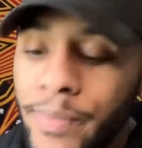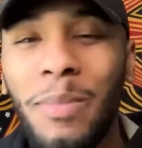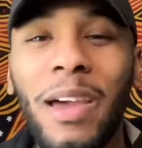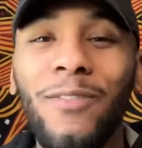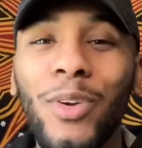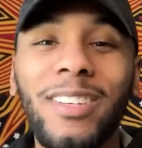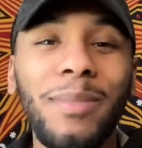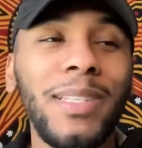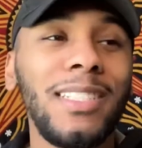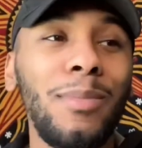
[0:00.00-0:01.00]
My fourth
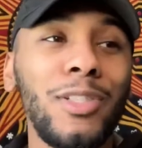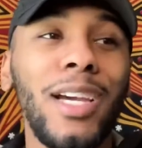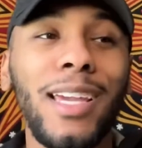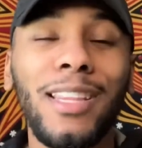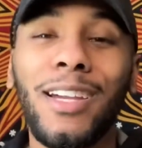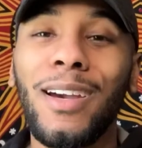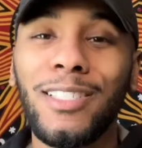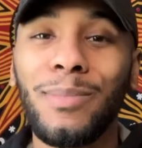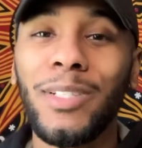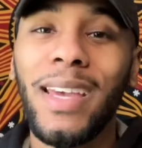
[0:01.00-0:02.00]
tip is double checking the
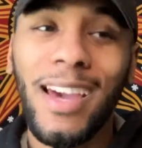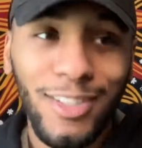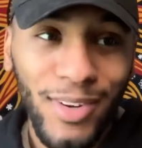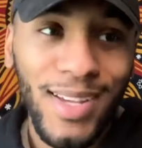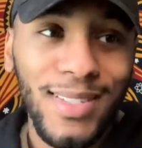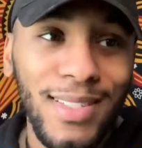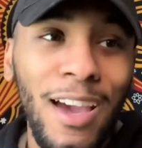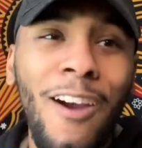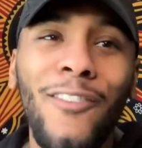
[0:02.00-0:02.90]
customer's address.